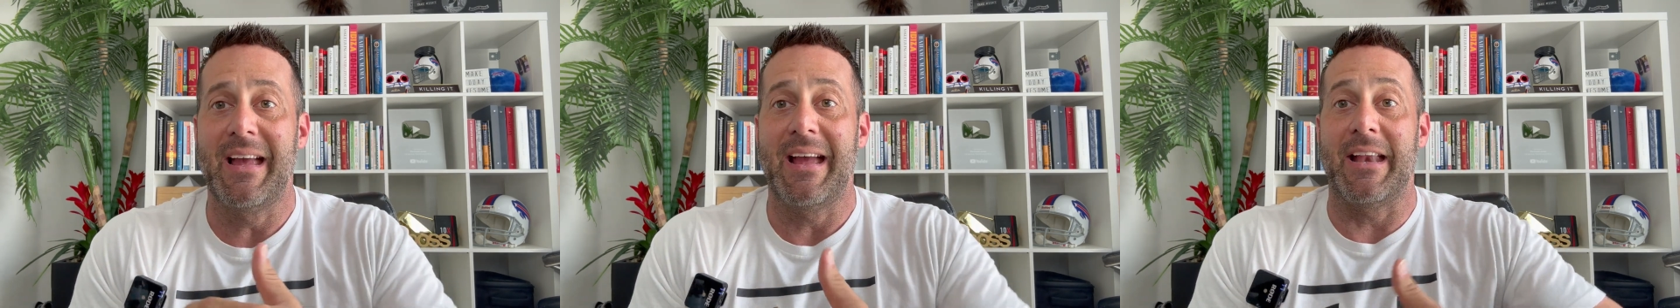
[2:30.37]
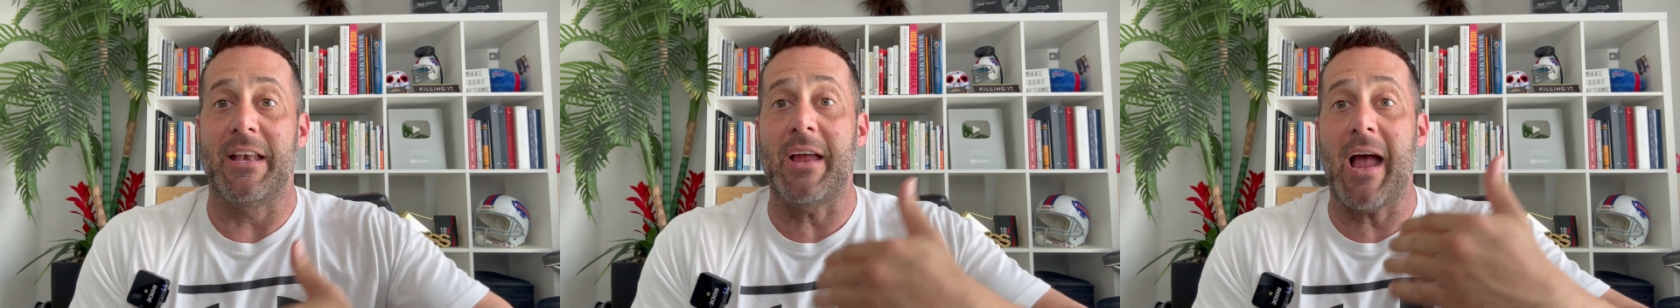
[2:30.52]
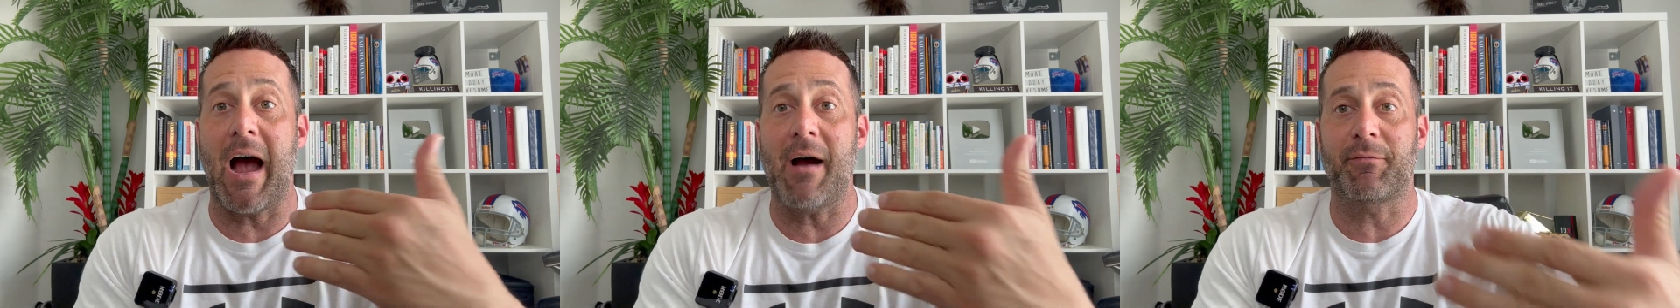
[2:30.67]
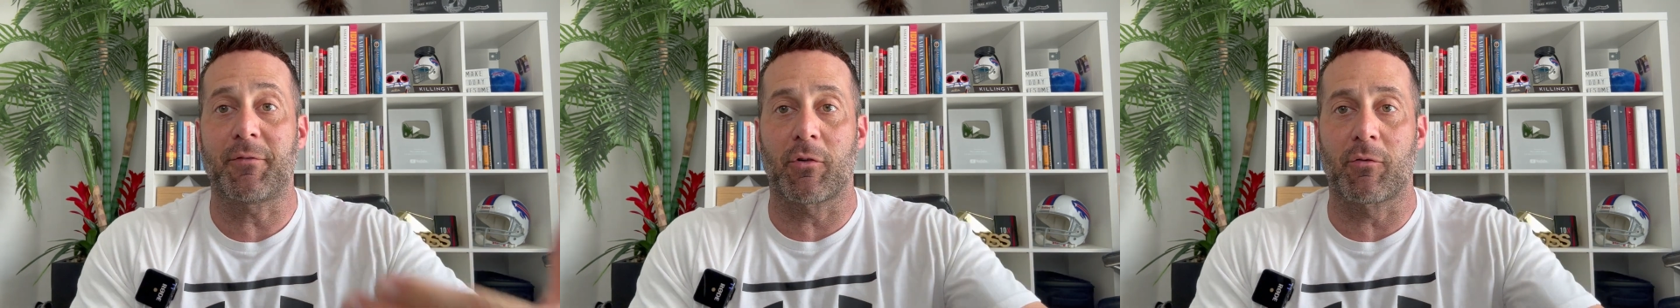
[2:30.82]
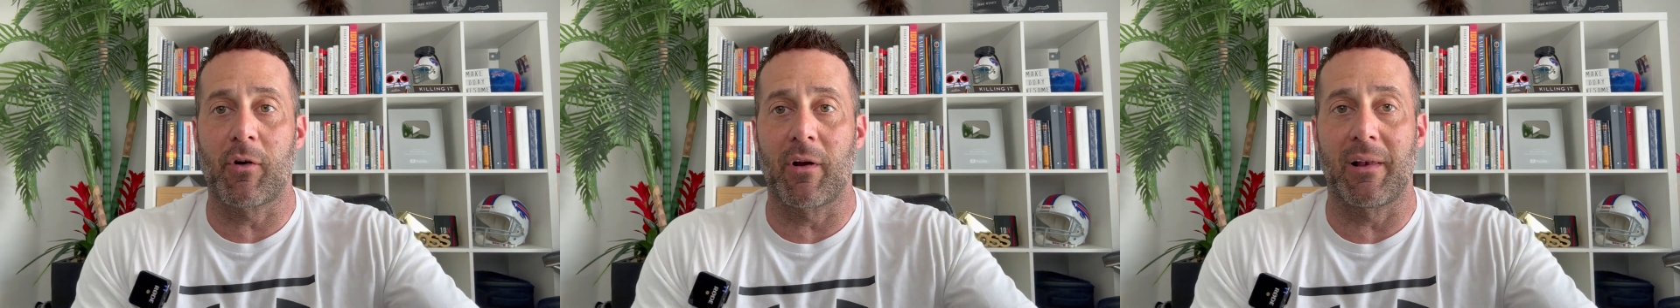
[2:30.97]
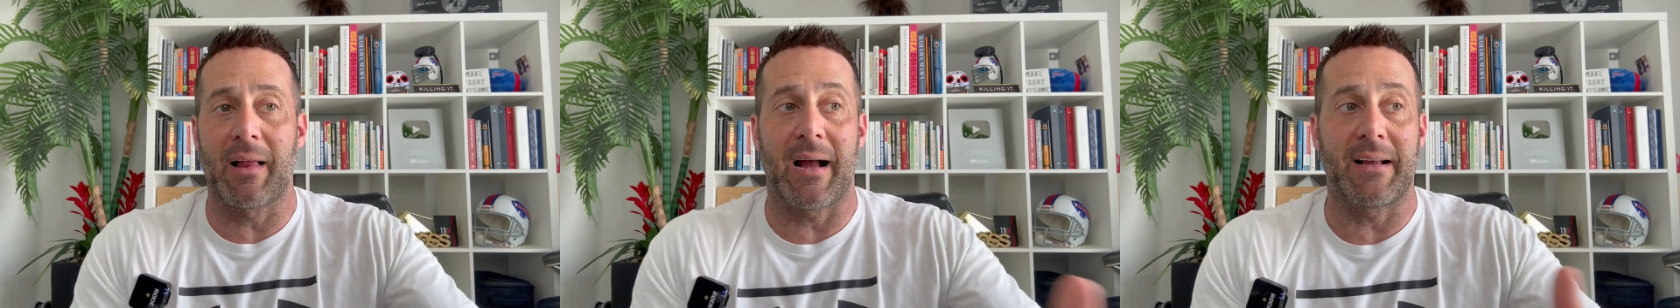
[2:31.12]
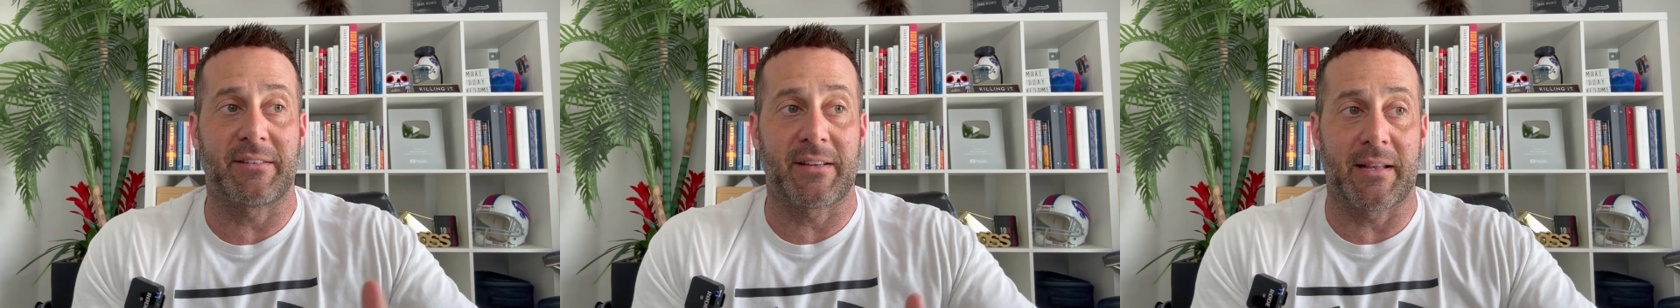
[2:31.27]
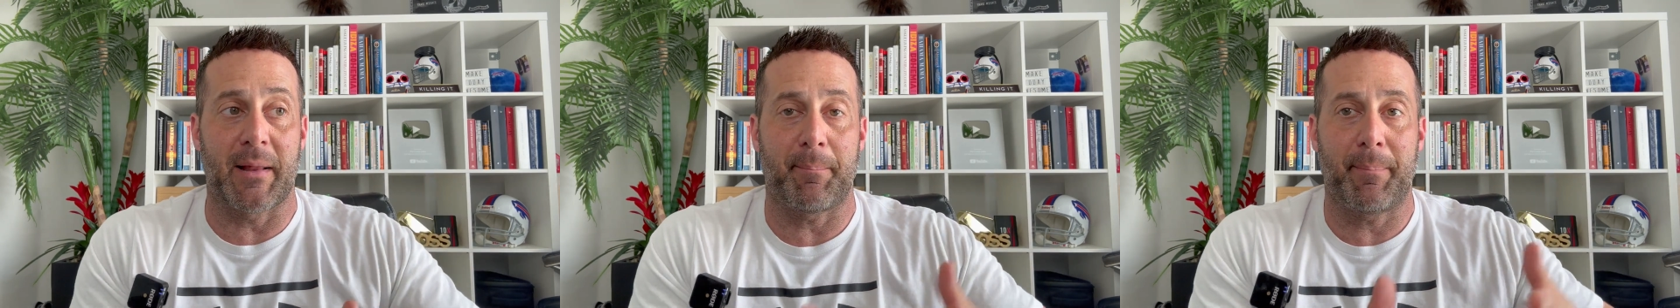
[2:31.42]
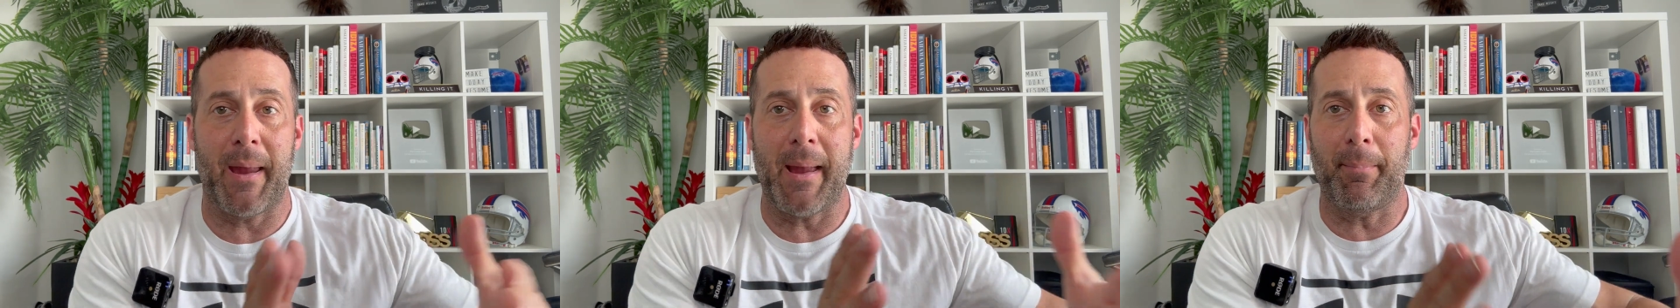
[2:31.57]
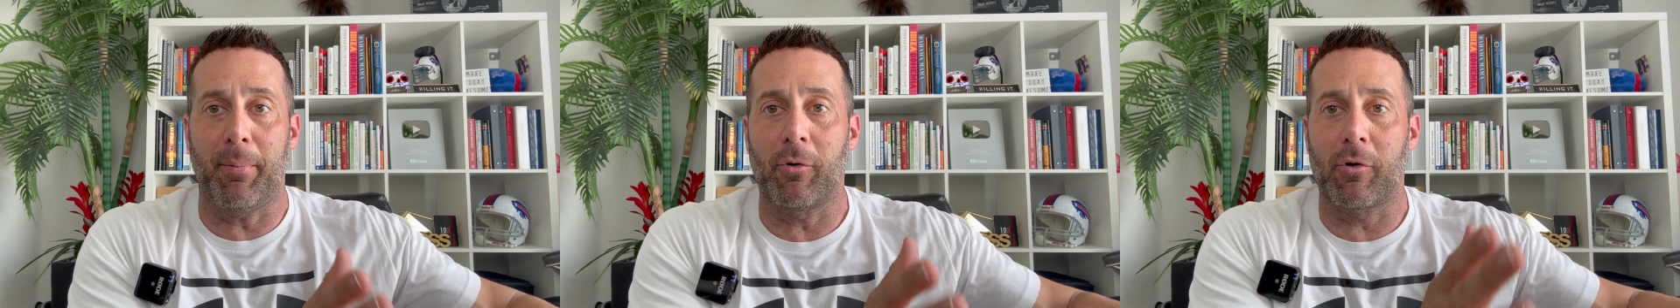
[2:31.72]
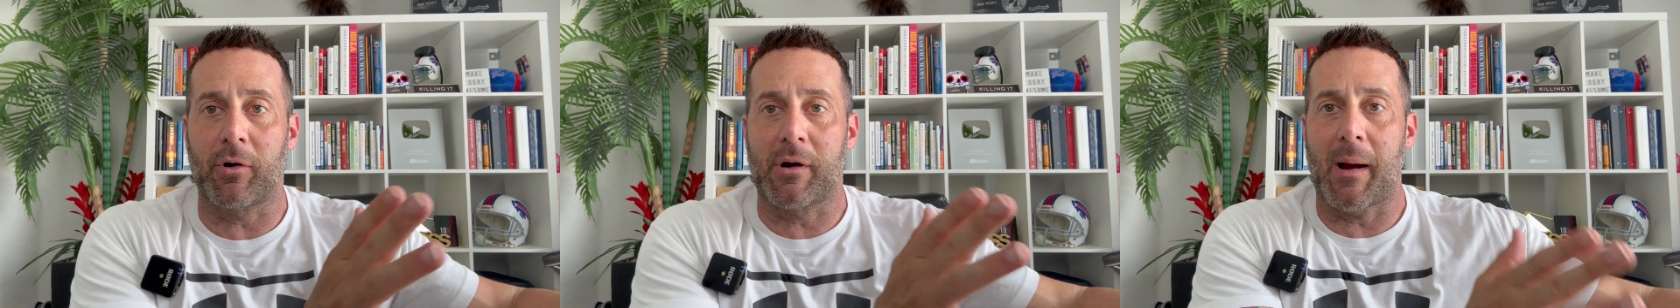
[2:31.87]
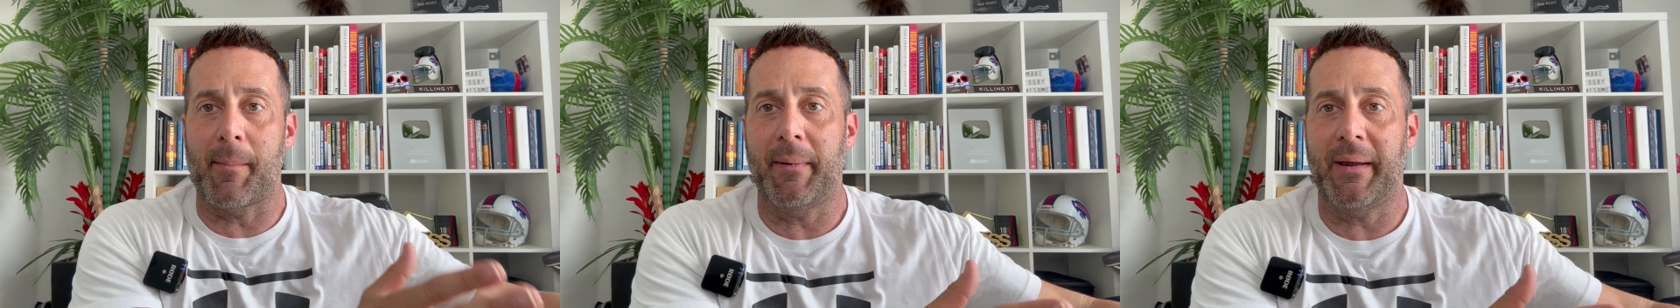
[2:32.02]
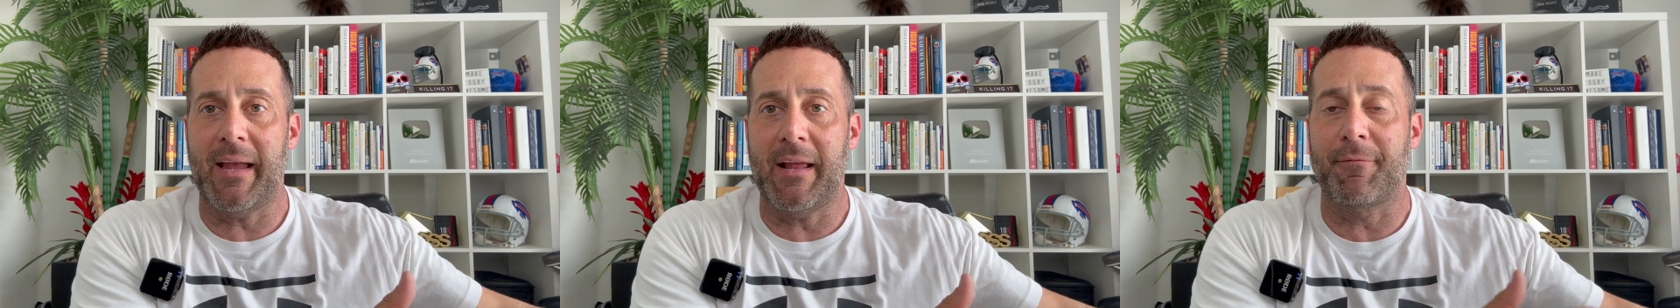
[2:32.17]
and you have to realize that the people are
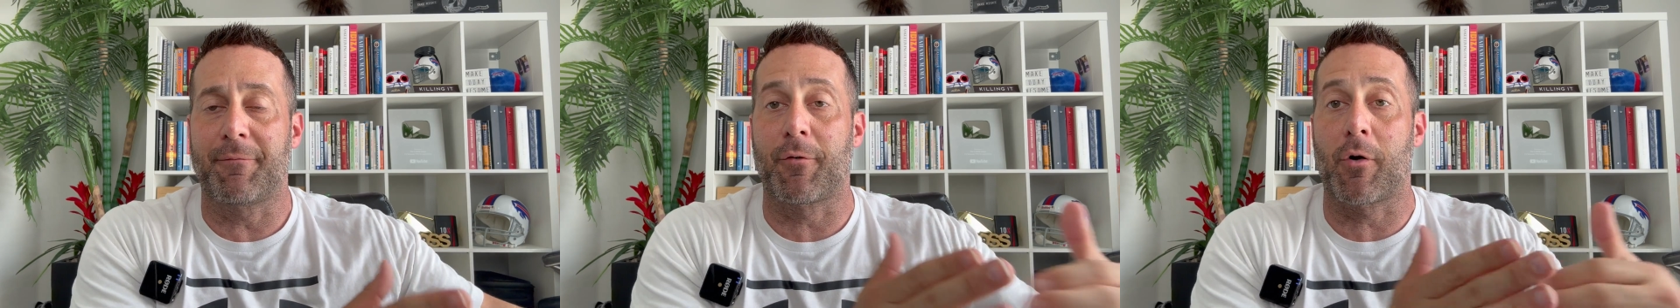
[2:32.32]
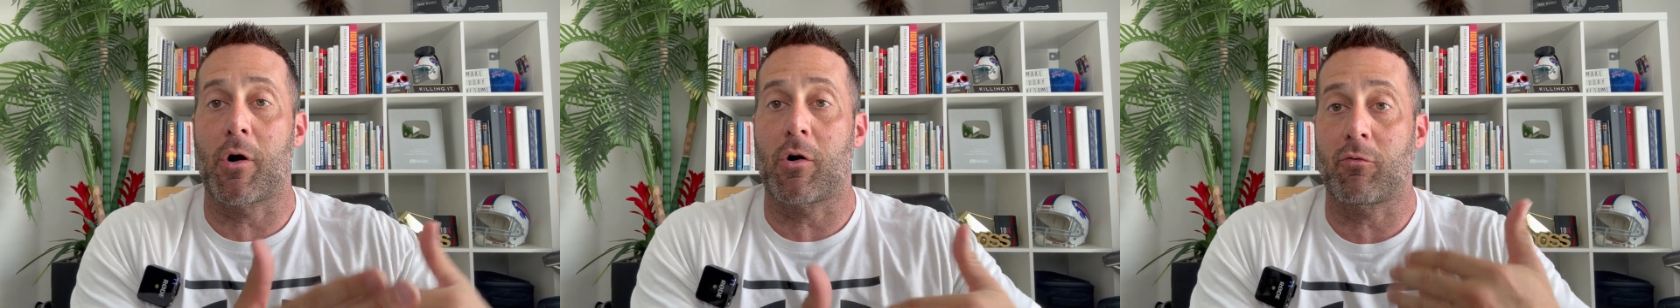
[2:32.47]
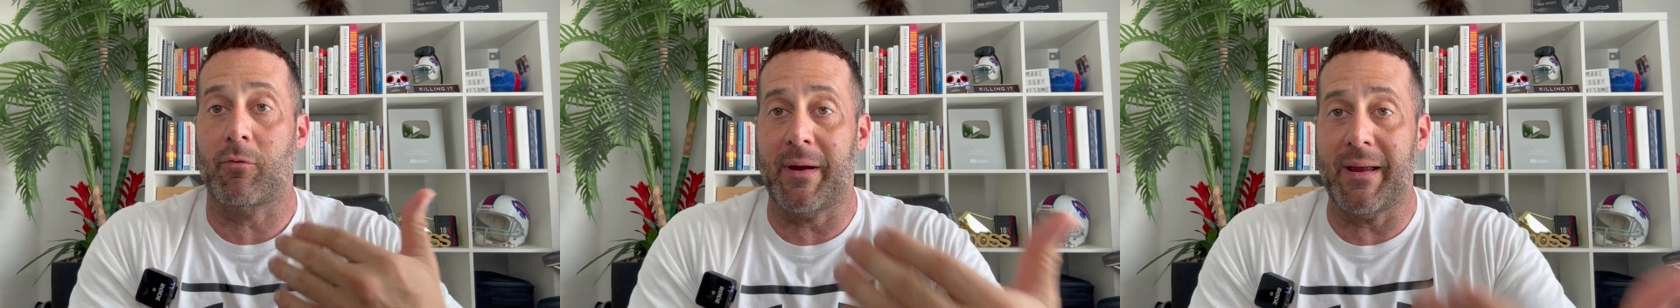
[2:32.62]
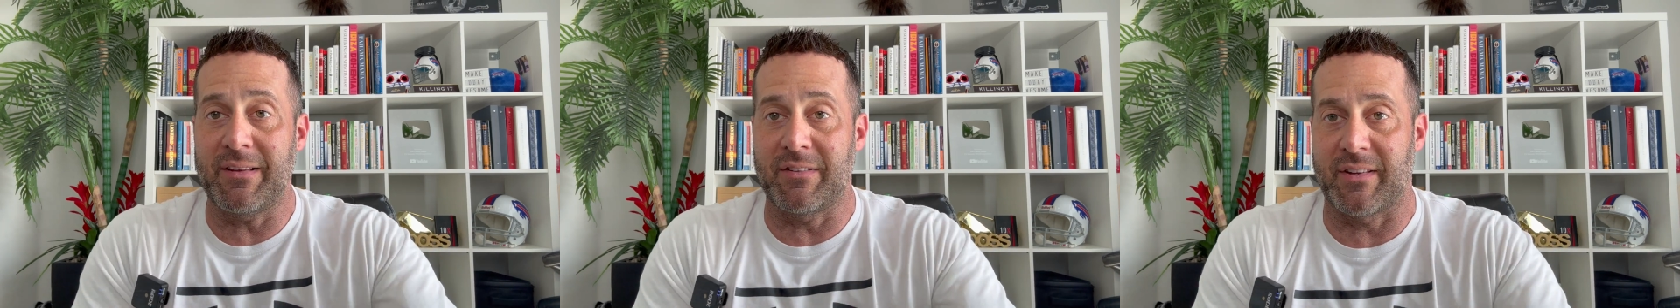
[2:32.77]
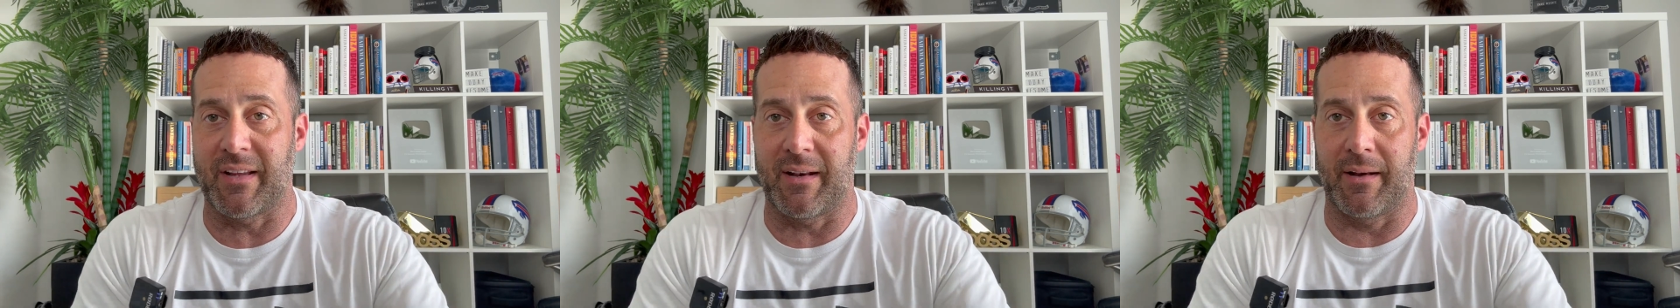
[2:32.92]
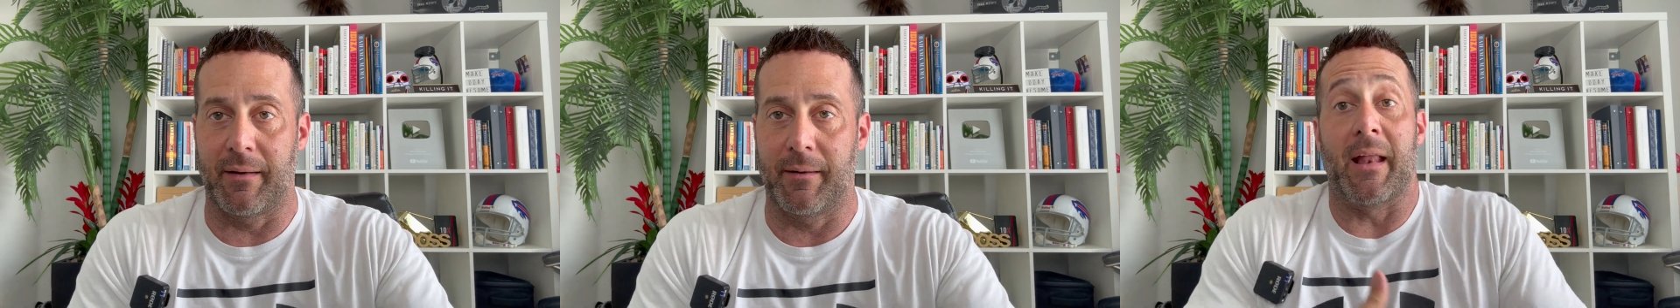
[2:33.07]
coming in for a reason.